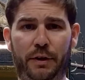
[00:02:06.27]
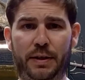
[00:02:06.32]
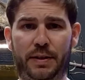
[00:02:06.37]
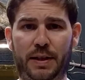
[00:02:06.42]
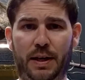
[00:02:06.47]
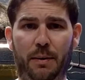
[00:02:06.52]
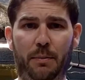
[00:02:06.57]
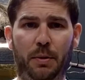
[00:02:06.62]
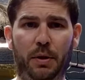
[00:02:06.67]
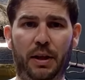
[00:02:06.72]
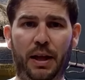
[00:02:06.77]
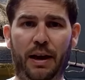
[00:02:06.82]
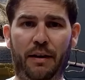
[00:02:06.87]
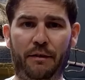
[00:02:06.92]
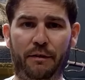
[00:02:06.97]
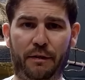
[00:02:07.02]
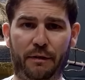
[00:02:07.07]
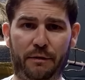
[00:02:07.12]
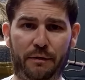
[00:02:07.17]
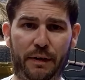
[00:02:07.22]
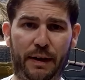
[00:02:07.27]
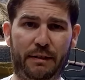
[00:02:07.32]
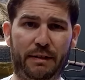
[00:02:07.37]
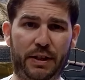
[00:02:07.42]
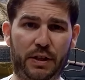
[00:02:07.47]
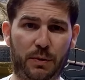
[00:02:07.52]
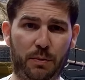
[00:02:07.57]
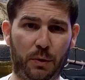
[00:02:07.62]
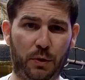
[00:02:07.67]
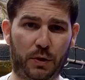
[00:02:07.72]
example, have very
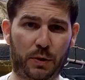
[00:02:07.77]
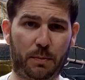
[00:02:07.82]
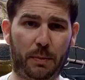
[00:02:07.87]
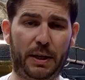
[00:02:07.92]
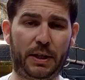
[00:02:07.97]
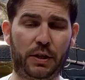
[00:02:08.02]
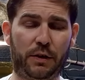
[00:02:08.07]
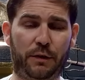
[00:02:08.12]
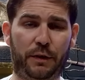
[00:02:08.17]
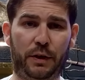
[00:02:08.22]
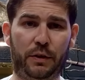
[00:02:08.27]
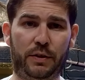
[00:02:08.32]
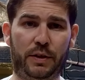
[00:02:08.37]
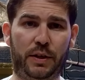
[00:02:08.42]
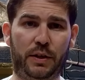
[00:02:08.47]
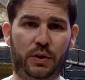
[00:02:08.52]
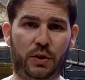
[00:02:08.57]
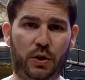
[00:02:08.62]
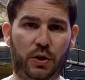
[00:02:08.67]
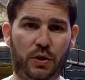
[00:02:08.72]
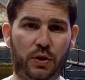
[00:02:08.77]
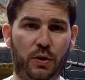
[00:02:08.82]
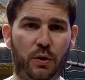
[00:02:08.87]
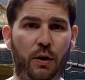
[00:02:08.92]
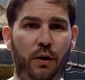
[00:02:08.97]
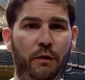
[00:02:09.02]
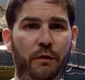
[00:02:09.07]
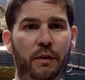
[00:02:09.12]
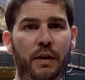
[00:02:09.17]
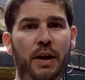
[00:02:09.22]
small sponge filters, just
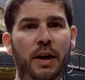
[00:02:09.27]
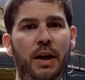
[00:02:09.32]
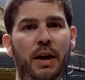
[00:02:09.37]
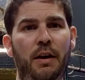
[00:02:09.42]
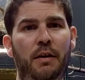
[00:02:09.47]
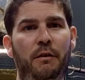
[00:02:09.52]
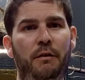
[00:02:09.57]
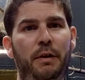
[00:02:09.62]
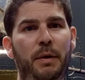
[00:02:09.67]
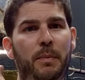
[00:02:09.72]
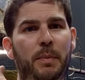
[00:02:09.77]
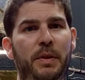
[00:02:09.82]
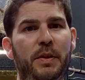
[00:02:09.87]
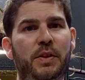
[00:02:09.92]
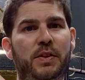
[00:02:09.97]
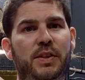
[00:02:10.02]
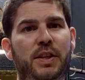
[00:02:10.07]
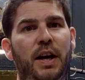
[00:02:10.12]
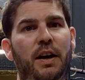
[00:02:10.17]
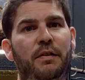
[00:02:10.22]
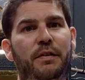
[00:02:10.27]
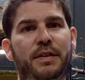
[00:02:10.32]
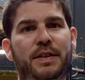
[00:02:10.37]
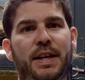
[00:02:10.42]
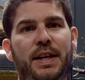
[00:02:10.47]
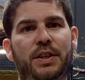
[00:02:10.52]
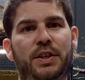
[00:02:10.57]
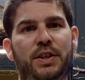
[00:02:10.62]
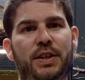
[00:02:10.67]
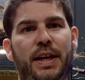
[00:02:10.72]
sort of flipping the surface
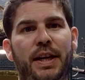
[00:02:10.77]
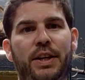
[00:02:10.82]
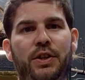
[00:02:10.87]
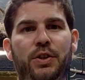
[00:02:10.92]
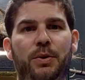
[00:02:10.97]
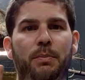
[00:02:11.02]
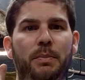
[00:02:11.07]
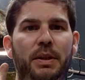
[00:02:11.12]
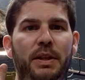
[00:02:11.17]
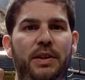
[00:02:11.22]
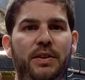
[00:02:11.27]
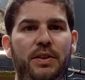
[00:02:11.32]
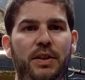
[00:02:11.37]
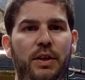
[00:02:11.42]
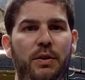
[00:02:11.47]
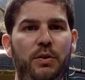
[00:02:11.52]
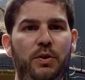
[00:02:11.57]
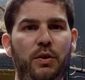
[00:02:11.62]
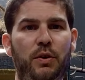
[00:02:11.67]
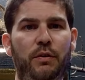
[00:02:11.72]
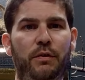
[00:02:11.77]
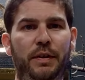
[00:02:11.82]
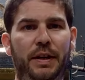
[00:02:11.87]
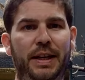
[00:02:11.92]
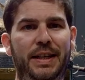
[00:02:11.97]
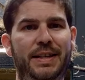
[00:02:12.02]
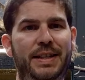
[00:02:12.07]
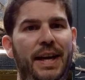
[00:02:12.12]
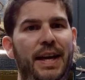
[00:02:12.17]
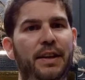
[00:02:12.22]
agitation, but there's no sort of
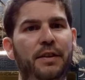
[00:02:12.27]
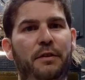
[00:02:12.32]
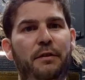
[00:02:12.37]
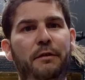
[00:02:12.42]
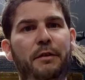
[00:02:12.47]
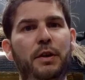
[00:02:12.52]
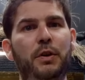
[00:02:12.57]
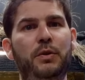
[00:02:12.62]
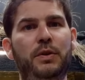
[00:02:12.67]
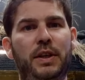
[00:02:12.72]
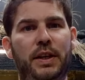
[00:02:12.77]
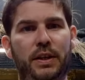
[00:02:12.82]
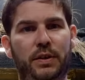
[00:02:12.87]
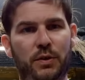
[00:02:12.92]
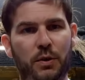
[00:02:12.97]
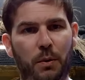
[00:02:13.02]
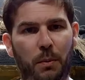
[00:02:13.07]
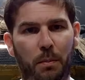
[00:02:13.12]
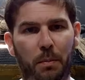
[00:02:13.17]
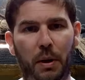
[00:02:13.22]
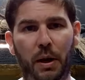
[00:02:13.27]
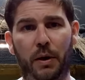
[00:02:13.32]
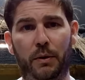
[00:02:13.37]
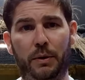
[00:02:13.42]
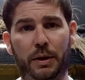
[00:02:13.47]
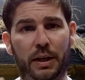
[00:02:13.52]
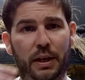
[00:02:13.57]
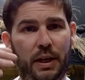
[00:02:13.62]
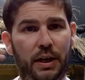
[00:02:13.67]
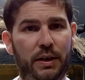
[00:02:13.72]
intense filter sort of
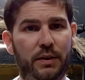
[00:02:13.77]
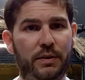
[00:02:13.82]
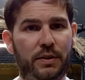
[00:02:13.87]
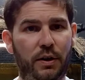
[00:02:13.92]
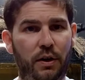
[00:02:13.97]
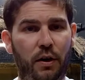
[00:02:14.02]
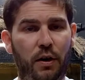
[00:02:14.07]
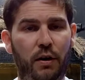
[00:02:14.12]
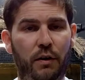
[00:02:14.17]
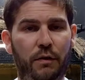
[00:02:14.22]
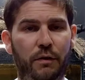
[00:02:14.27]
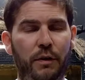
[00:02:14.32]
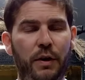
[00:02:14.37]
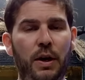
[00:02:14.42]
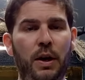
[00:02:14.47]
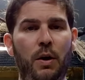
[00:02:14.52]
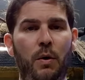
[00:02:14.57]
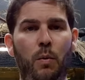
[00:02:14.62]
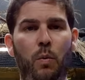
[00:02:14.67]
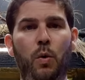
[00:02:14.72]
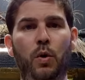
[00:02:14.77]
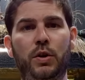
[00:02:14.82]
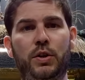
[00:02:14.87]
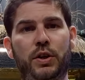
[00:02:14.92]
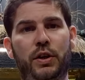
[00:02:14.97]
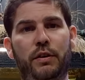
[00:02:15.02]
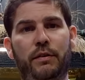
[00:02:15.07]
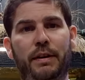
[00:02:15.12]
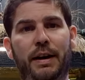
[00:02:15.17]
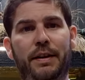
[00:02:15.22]
blowing loads of
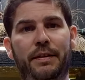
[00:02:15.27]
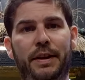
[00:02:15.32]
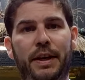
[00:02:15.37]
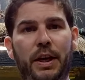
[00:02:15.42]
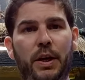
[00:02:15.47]
water around the